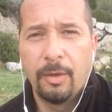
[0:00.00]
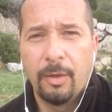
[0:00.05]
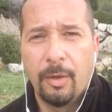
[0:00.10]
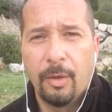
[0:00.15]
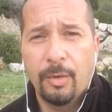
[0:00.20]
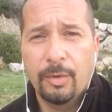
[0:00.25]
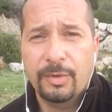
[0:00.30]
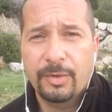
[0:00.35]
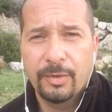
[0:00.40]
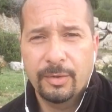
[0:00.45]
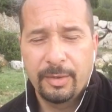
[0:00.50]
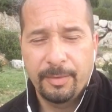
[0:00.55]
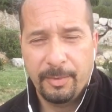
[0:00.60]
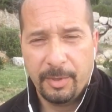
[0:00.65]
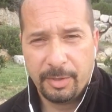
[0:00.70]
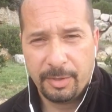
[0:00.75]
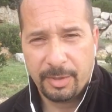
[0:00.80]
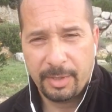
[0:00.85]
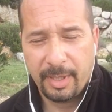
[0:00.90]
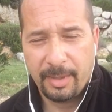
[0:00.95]
Also, the
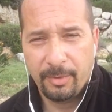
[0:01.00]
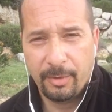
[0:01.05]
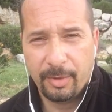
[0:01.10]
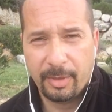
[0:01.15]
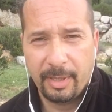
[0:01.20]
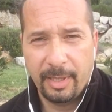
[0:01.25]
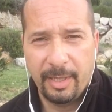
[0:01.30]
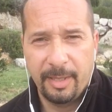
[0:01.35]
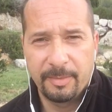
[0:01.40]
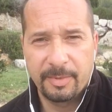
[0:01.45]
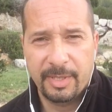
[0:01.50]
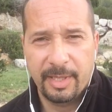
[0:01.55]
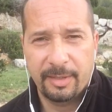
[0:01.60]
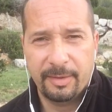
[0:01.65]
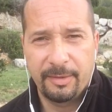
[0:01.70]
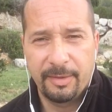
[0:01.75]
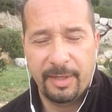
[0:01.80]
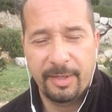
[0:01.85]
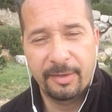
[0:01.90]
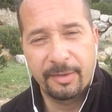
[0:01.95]
Watchtower claims
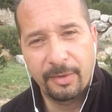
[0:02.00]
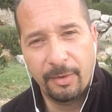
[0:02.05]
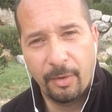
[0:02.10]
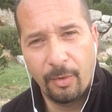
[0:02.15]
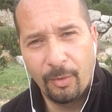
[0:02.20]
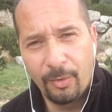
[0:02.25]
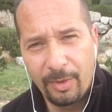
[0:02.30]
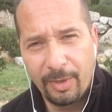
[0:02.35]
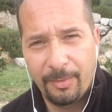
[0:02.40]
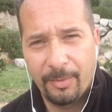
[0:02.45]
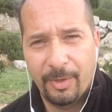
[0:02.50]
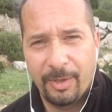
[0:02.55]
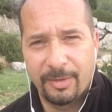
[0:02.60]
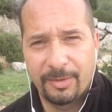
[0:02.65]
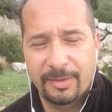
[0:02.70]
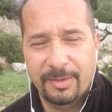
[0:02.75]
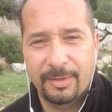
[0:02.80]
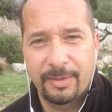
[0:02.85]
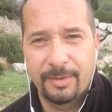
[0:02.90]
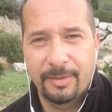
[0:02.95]
that they're the only
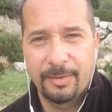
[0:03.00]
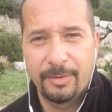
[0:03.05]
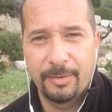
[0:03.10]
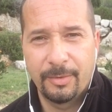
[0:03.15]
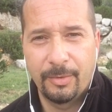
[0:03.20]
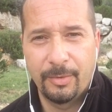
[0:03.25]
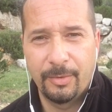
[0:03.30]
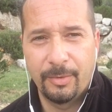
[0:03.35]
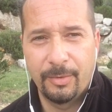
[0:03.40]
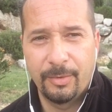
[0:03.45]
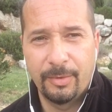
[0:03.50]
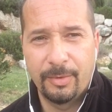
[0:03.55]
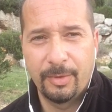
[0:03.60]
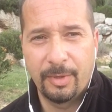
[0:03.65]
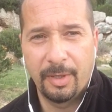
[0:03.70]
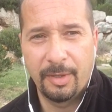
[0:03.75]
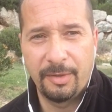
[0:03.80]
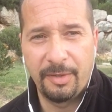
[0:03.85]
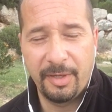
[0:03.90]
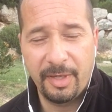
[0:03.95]
ones who
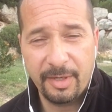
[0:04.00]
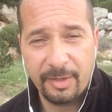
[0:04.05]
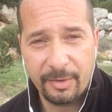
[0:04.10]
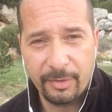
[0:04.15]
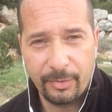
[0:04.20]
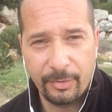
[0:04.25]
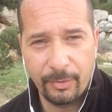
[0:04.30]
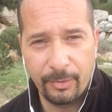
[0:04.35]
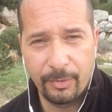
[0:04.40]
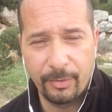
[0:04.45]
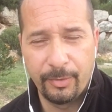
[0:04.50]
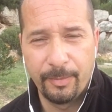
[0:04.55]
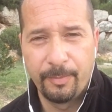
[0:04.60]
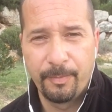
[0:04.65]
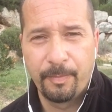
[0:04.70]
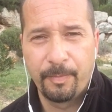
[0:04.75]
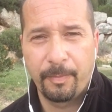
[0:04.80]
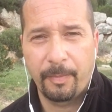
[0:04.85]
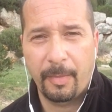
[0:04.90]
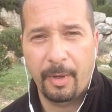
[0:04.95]
adhere to
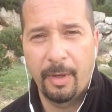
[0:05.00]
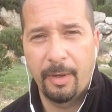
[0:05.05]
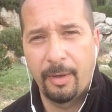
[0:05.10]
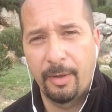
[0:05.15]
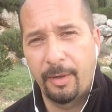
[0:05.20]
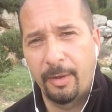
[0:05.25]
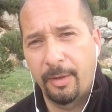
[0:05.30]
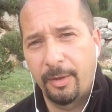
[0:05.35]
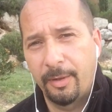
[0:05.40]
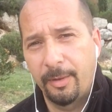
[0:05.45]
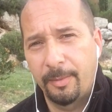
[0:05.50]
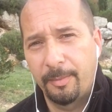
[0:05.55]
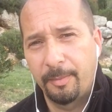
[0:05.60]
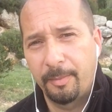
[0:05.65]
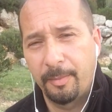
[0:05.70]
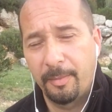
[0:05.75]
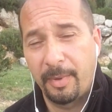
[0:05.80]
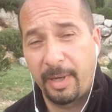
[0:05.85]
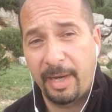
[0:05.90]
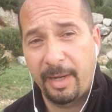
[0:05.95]

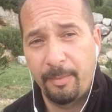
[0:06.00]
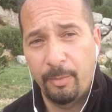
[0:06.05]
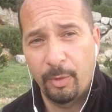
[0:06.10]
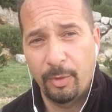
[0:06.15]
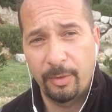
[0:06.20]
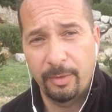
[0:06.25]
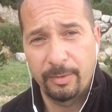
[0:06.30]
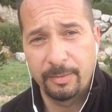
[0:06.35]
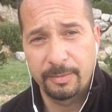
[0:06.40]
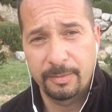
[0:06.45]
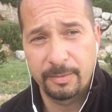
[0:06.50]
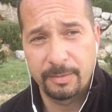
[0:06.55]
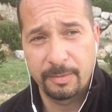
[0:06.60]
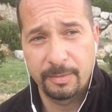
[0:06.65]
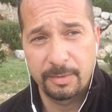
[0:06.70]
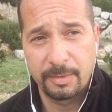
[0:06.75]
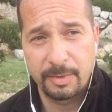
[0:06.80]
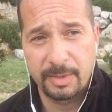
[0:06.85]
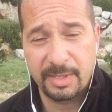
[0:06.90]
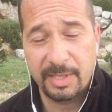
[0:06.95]
Bible
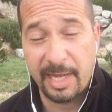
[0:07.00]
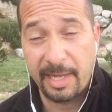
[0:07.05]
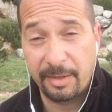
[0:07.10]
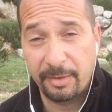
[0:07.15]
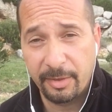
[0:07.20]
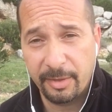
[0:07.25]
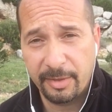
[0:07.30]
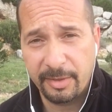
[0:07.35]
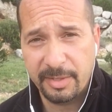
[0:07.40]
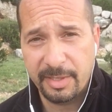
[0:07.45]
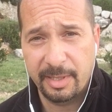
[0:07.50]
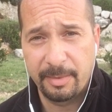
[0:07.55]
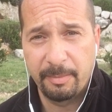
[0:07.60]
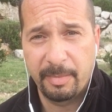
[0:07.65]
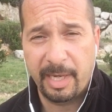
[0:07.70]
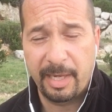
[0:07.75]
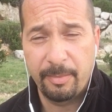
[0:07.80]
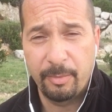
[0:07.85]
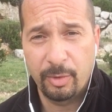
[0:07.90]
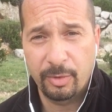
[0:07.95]
standards and
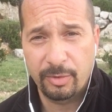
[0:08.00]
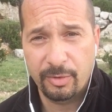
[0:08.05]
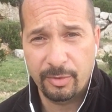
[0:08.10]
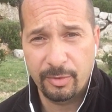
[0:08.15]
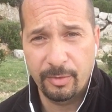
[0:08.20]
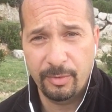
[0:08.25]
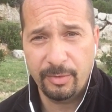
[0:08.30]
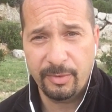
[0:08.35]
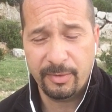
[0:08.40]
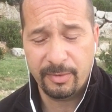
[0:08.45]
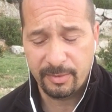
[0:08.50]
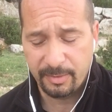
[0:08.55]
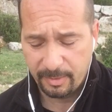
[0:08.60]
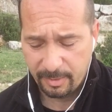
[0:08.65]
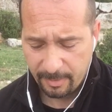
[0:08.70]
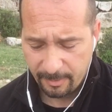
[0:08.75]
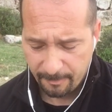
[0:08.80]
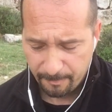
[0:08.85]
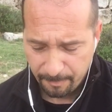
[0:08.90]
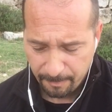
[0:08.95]
Bible truths,
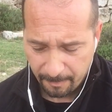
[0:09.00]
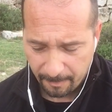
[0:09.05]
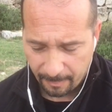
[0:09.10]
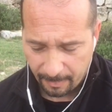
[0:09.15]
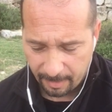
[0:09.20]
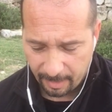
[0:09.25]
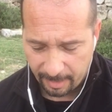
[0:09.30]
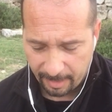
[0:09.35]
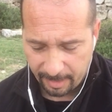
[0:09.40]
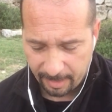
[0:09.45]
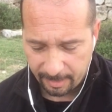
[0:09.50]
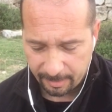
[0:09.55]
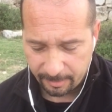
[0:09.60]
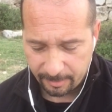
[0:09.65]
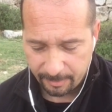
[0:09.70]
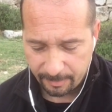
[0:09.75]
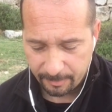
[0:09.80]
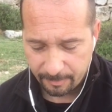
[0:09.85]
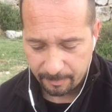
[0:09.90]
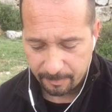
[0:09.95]
and
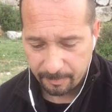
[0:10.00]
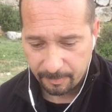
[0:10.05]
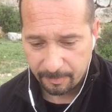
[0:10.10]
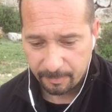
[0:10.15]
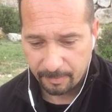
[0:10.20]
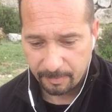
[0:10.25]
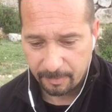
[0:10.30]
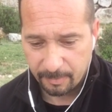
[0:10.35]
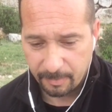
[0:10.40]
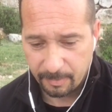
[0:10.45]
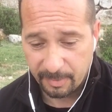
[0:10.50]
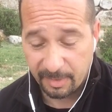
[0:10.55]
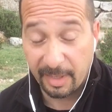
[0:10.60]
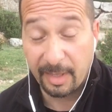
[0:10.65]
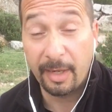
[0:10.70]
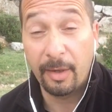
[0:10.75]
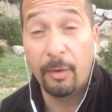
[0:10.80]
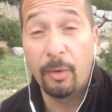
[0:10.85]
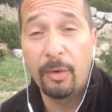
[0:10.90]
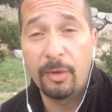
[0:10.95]

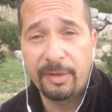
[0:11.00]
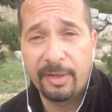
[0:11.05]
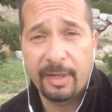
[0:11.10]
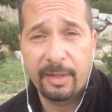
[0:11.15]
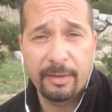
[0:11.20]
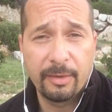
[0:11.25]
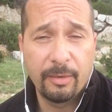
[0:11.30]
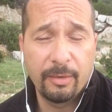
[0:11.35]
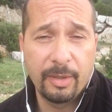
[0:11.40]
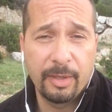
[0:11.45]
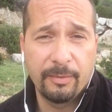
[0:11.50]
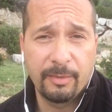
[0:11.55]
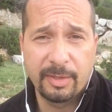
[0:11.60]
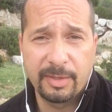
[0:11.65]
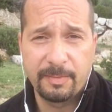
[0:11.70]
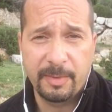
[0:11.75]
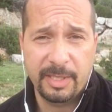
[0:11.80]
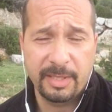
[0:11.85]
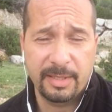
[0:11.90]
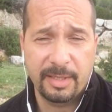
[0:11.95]
they're the only
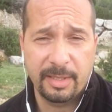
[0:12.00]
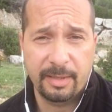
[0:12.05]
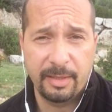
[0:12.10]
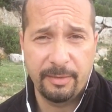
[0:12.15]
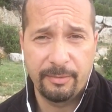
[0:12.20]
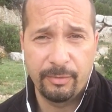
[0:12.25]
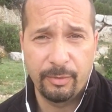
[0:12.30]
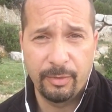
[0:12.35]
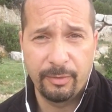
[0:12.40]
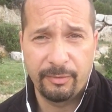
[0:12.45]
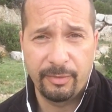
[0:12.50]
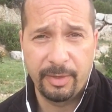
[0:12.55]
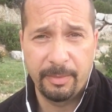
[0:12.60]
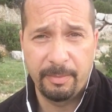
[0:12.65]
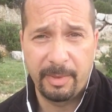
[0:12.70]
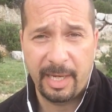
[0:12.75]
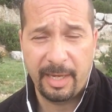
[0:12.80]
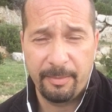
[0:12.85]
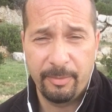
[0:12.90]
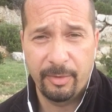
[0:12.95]
ones basically fulfill
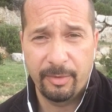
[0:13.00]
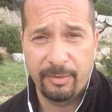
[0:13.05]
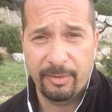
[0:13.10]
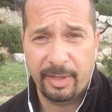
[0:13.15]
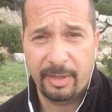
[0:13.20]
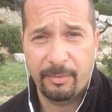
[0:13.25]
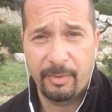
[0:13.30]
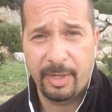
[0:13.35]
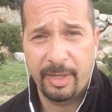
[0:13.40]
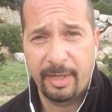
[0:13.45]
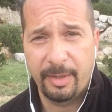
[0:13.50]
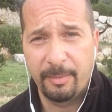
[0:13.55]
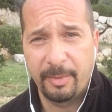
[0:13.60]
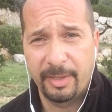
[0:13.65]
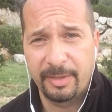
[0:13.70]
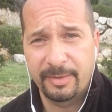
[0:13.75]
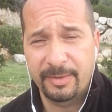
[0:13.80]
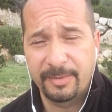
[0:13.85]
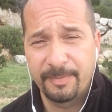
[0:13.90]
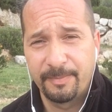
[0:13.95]
Bible
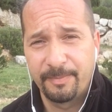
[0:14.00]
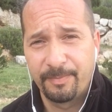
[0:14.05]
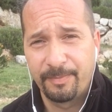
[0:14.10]
requirements.